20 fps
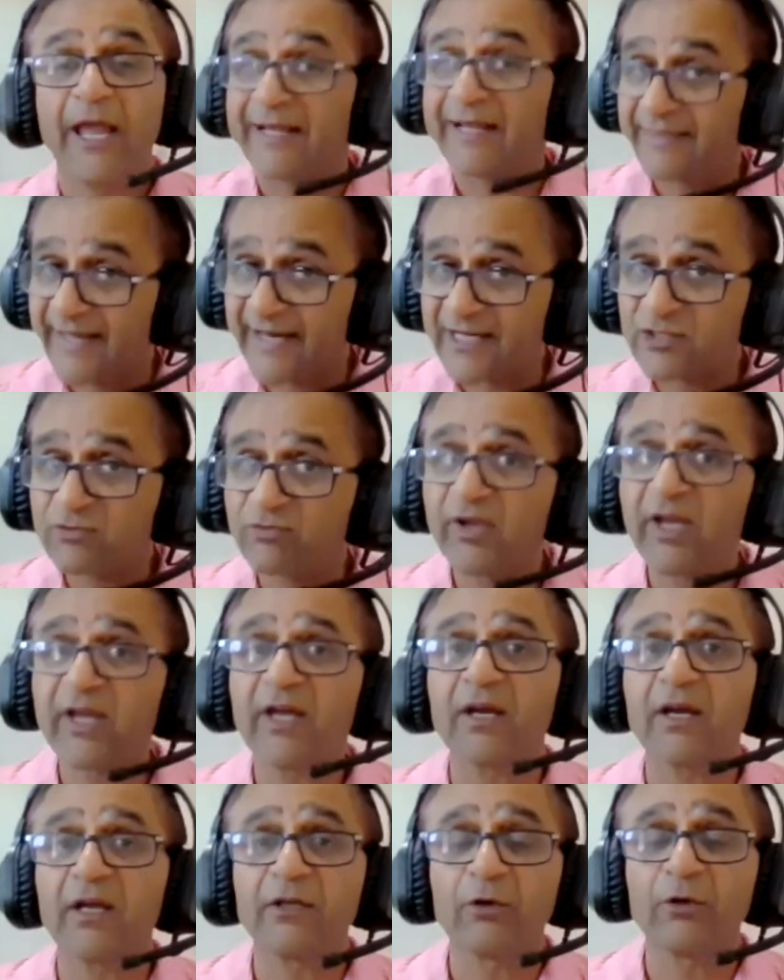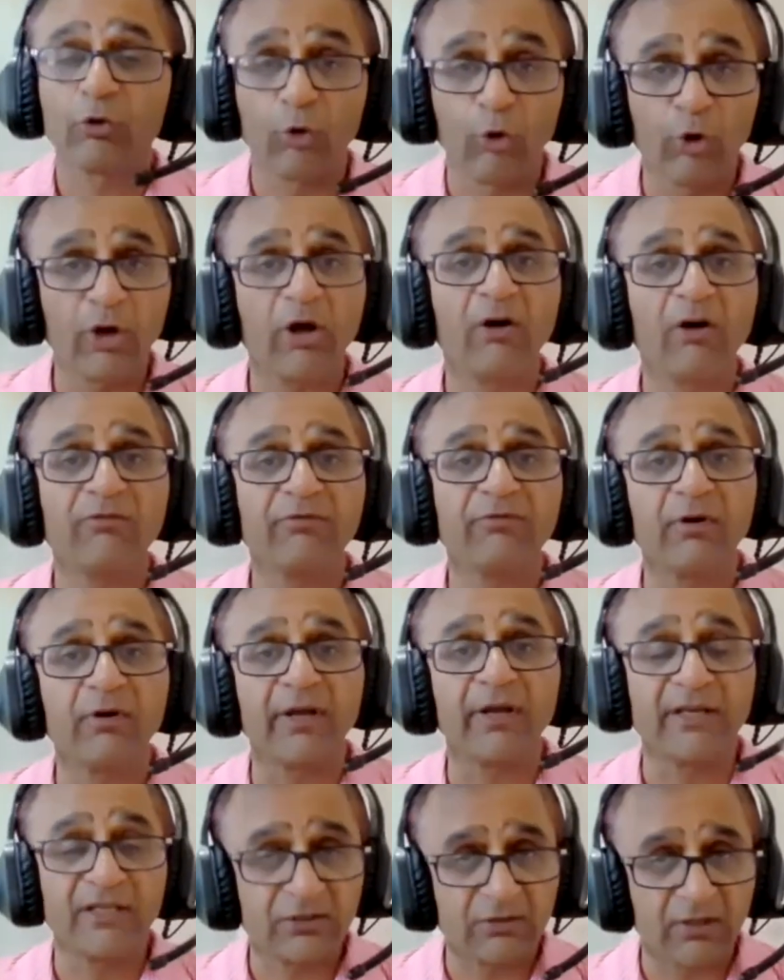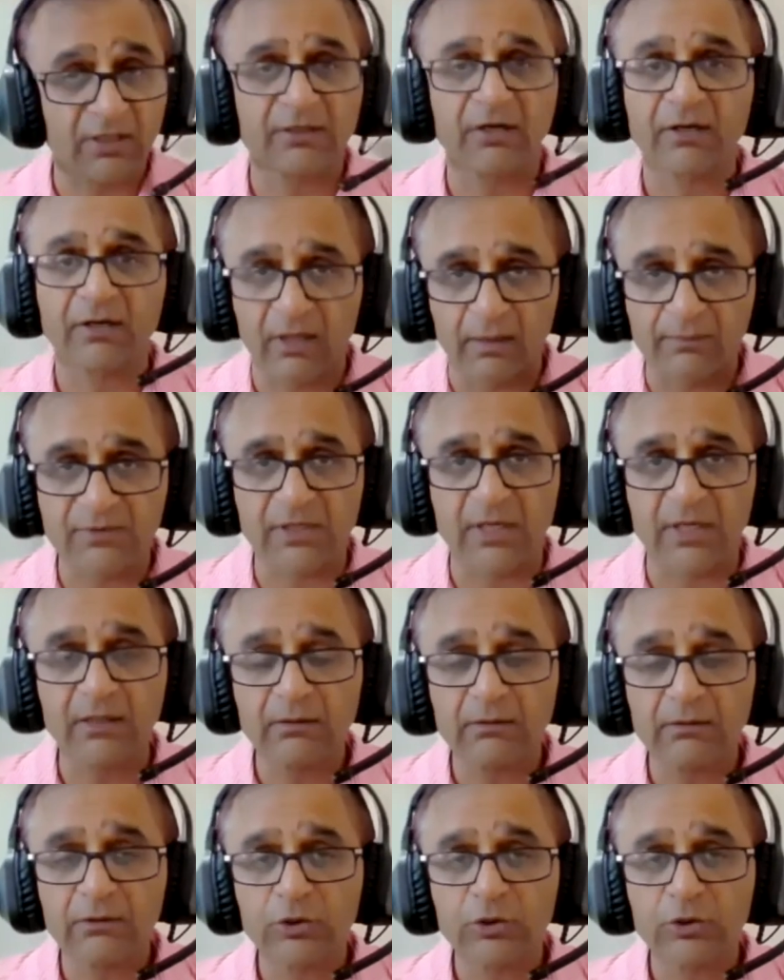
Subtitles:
And that's where the role of instructor comes in.